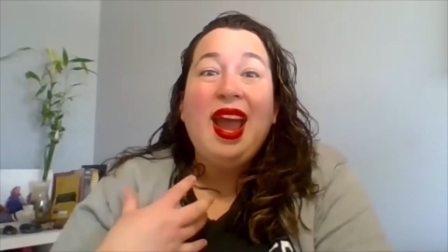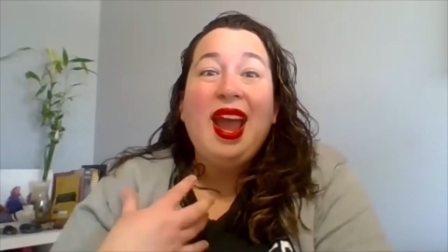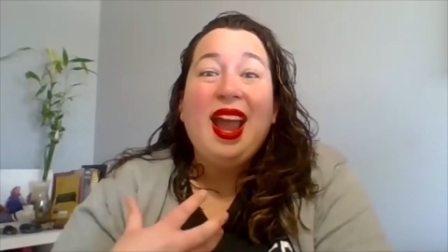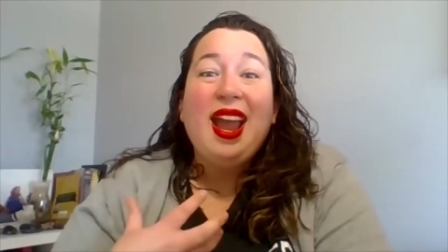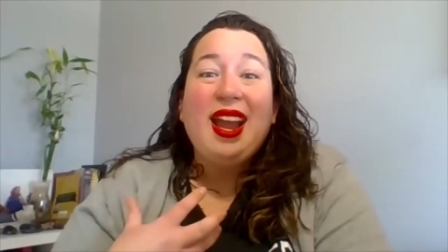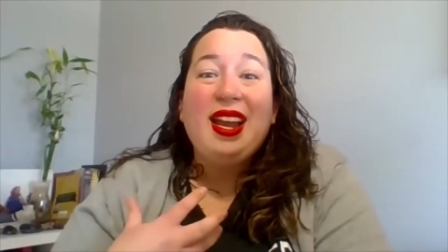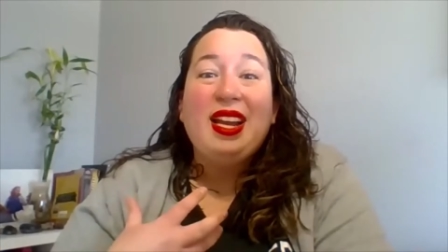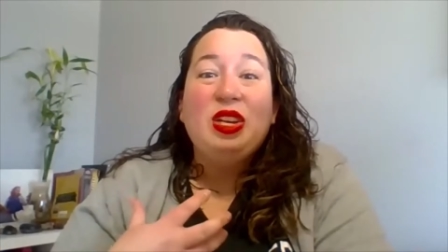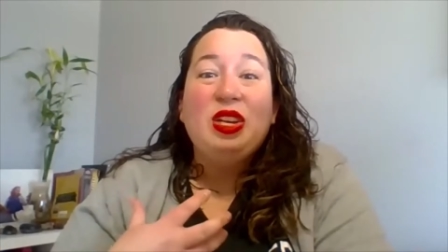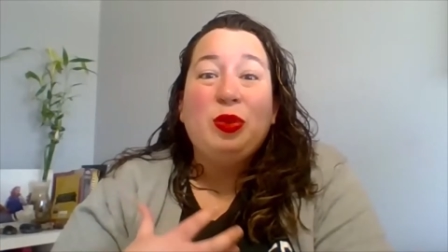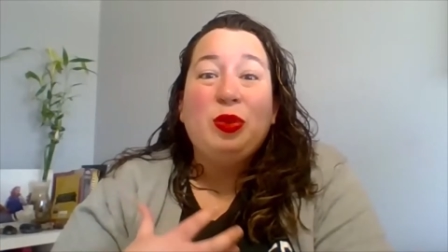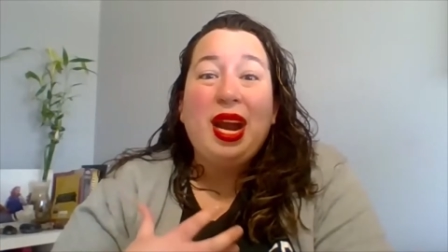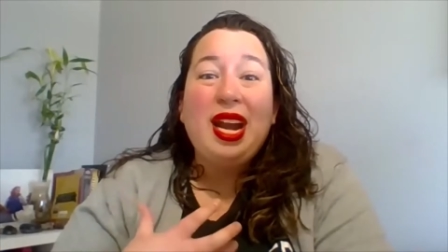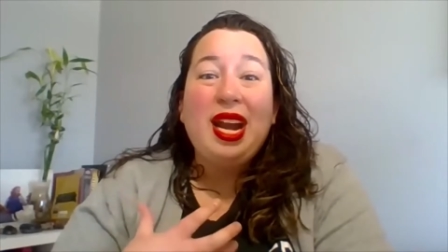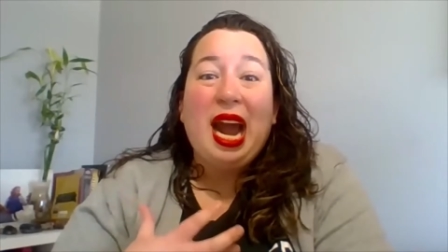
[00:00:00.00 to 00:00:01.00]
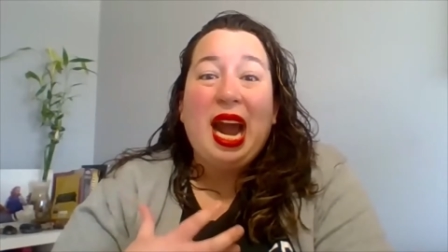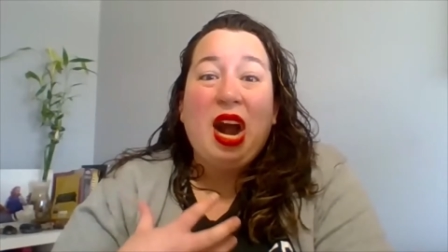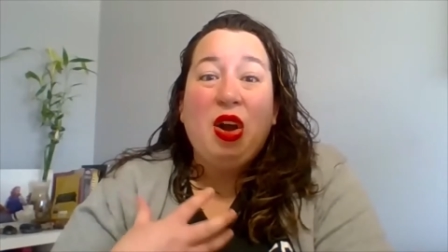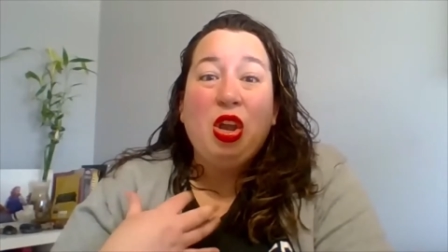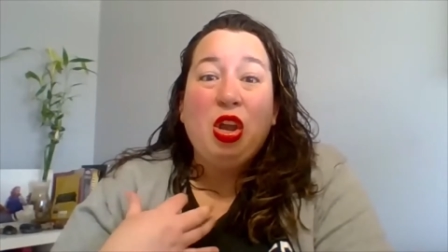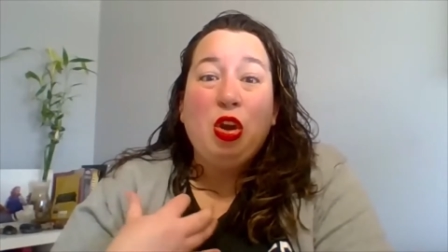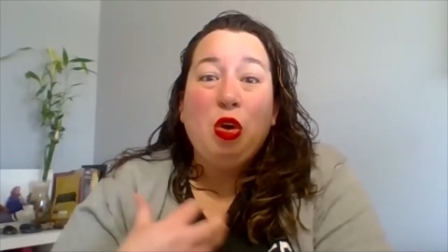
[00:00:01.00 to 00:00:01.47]
And right now
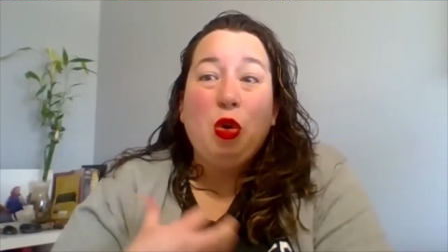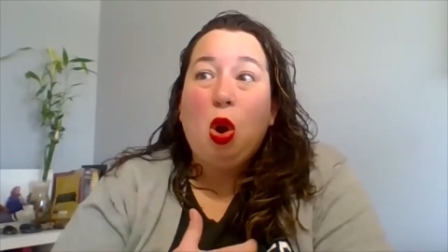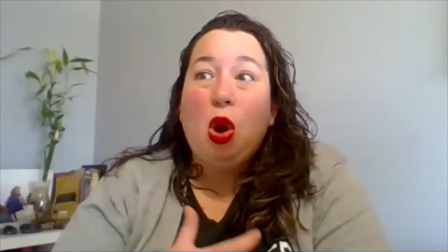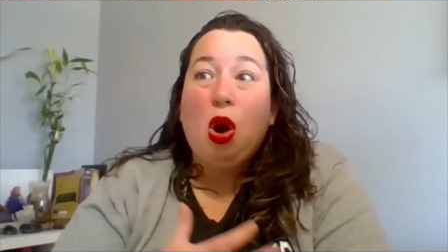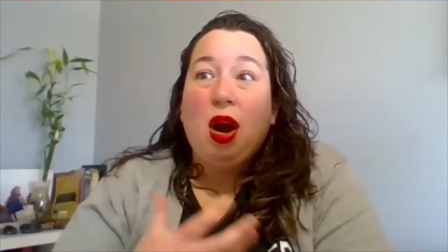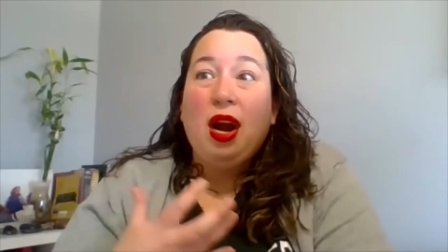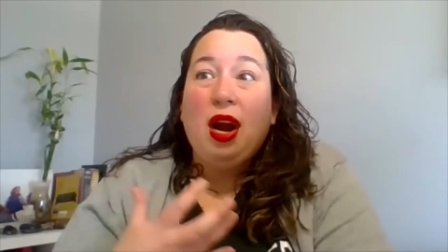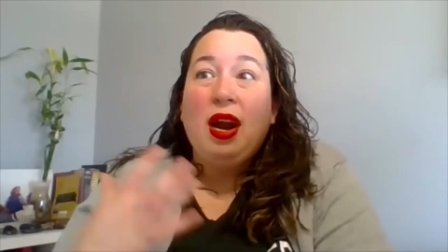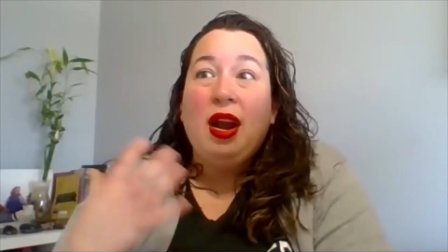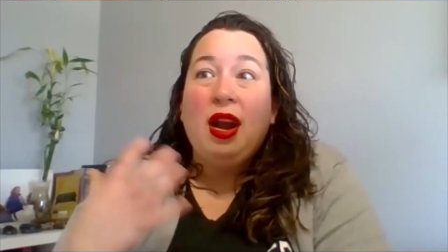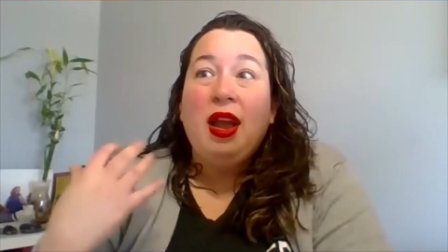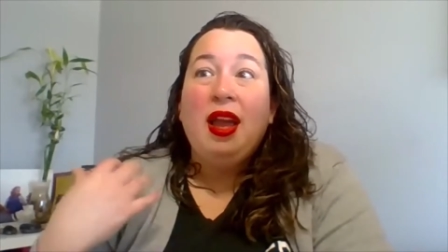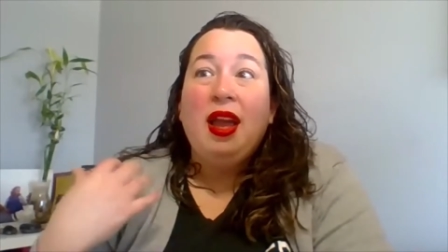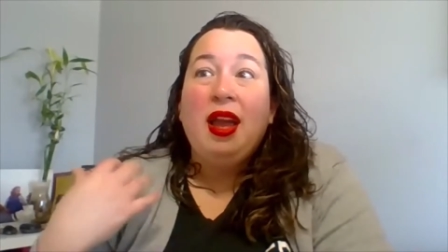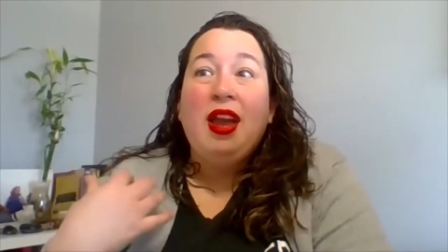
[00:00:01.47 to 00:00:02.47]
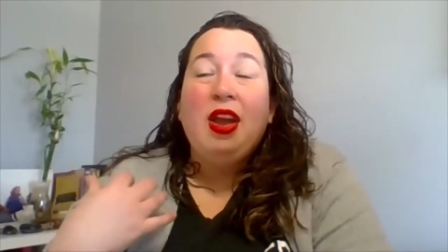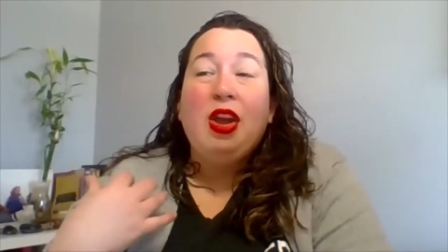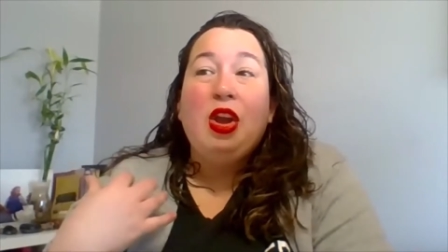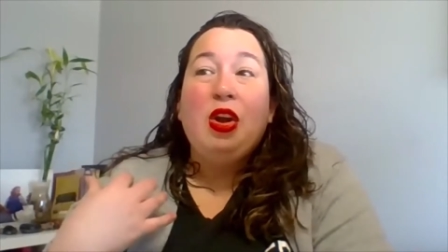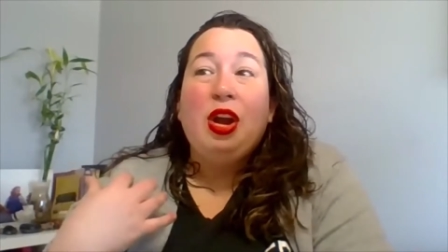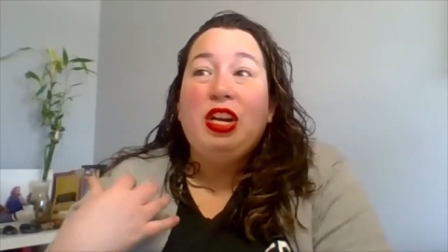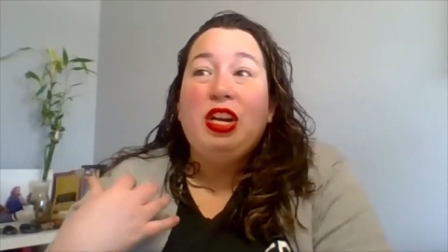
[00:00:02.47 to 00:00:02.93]

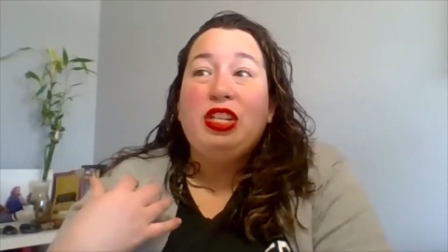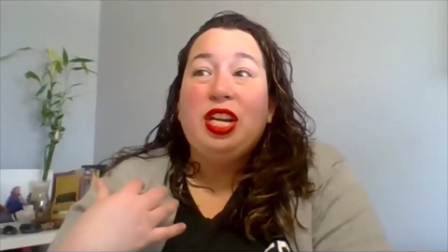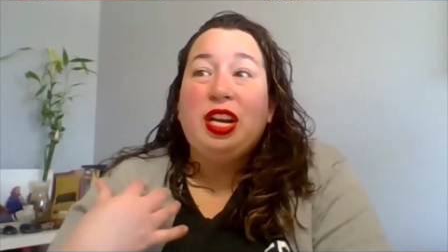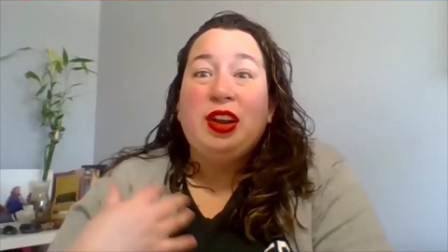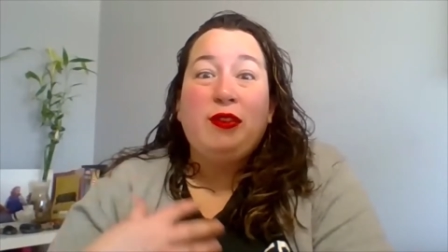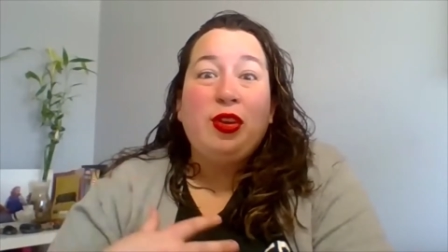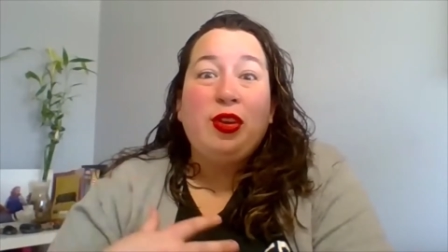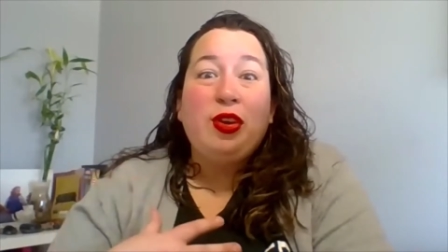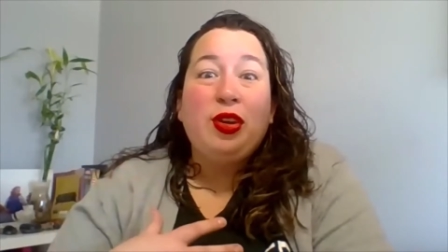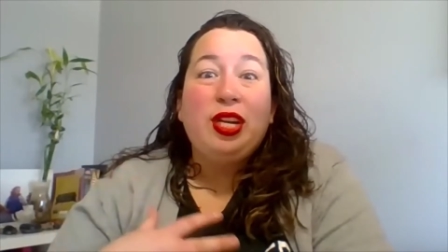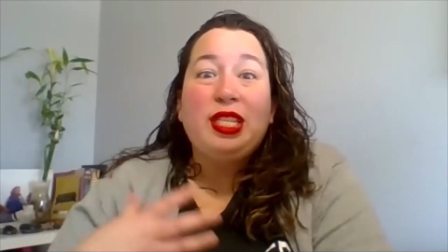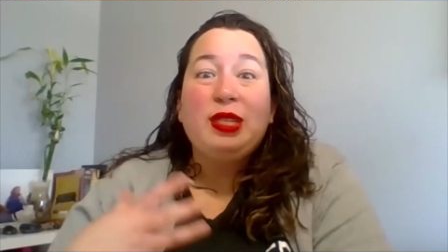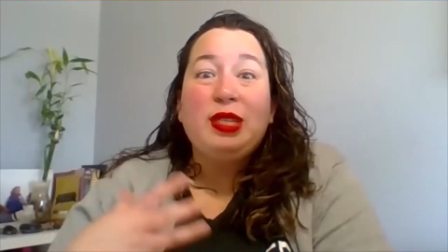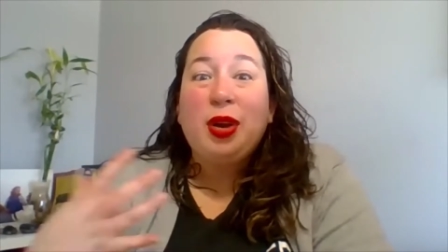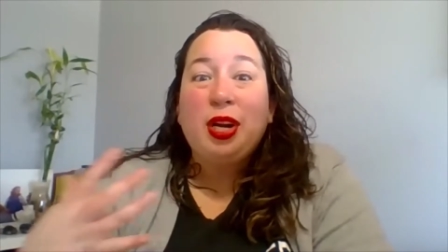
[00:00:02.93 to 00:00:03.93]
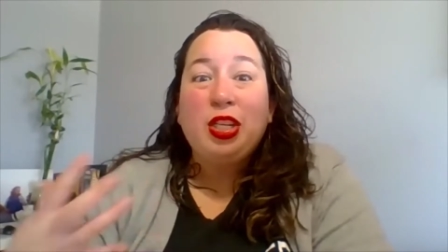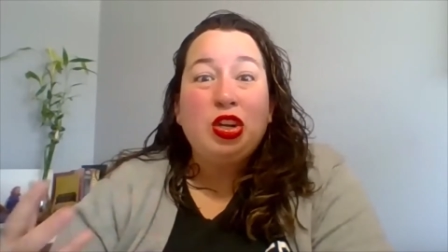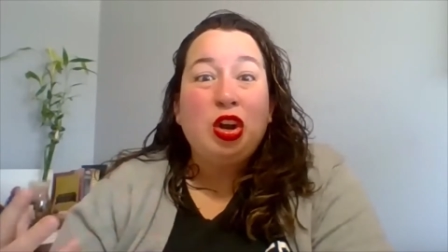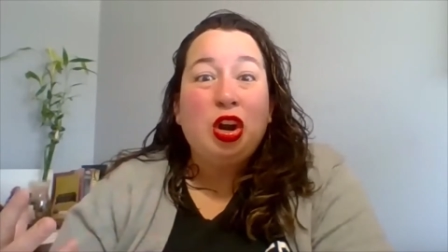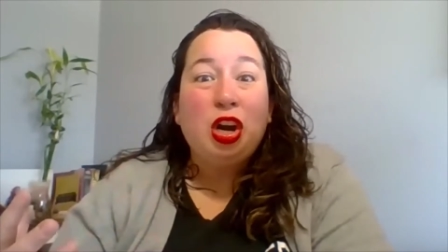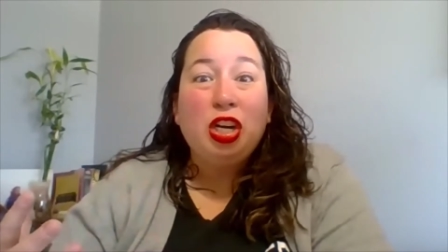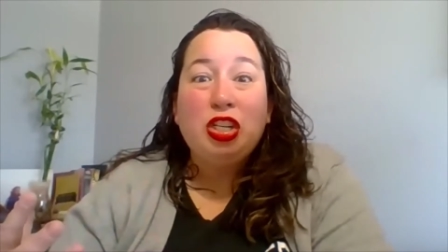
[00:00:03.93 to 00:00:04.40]
your energetic field is much
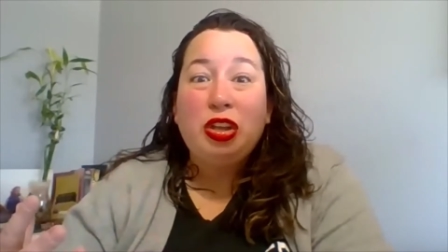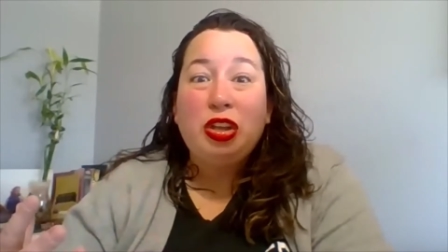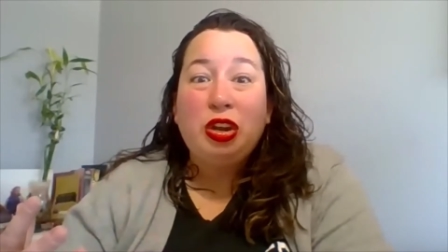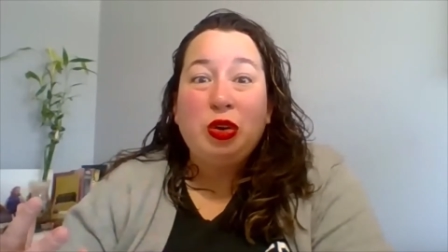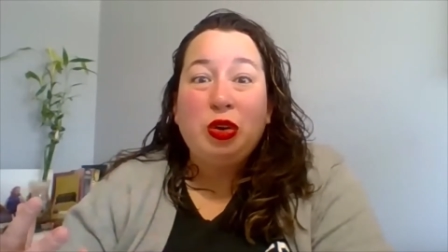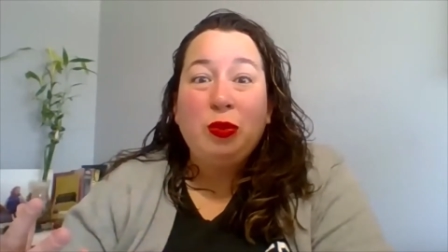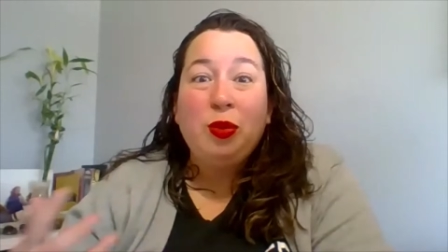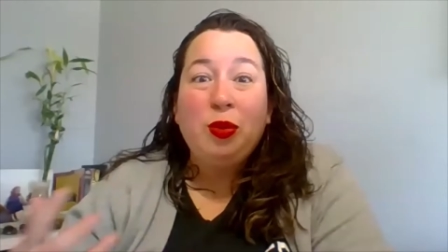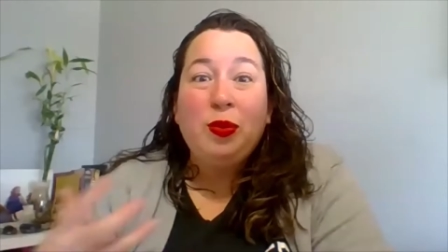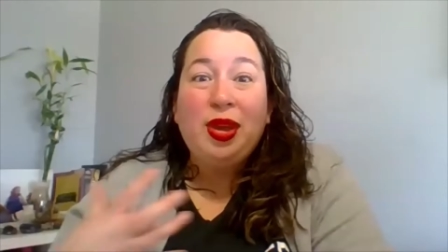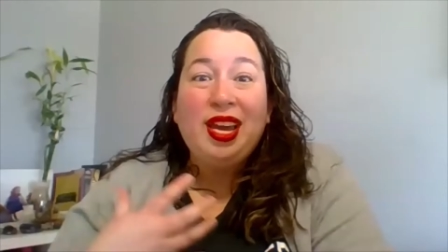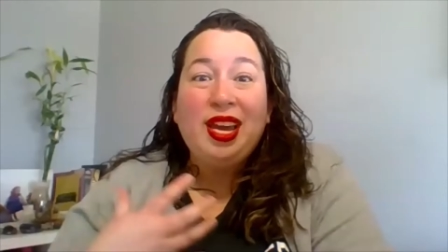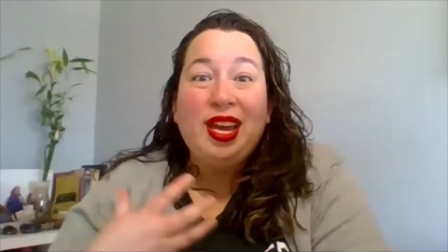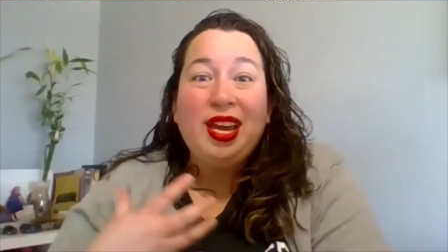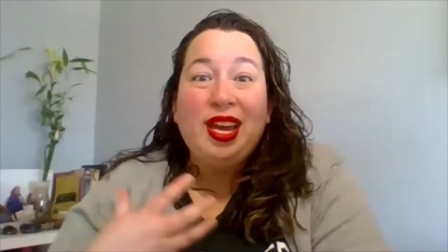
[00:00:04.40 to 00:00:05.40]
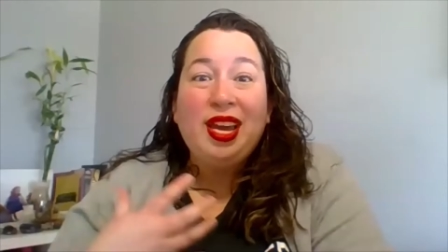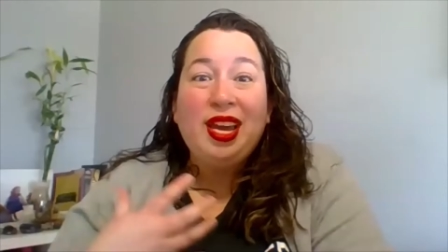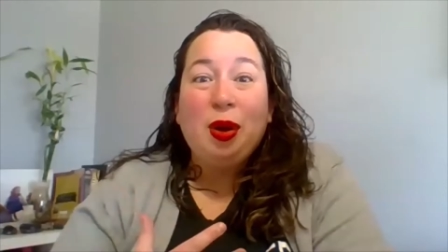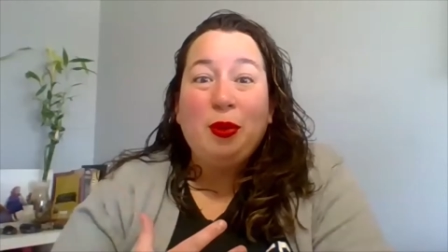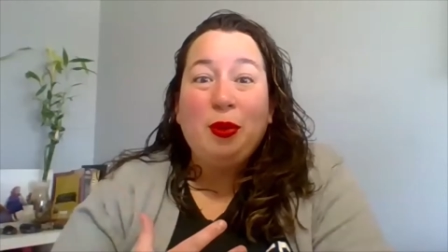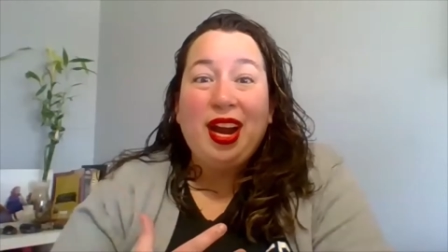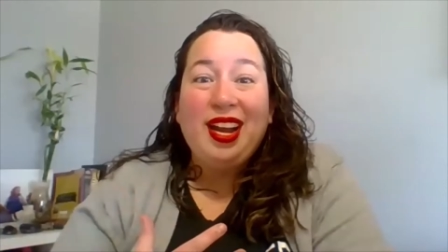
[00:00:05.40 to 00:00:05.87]
larger than normal because you are
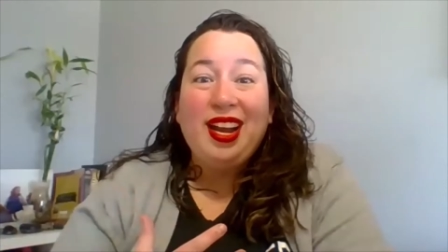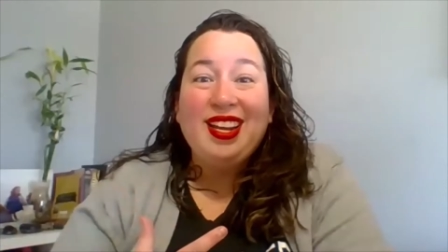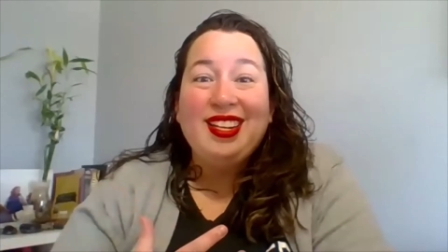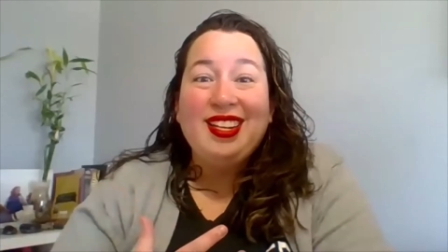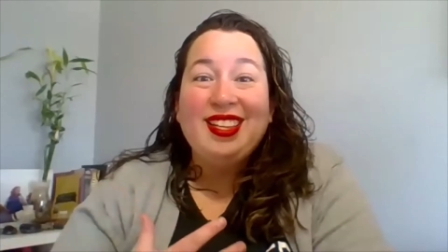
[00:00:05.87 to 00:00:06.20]
pregnant.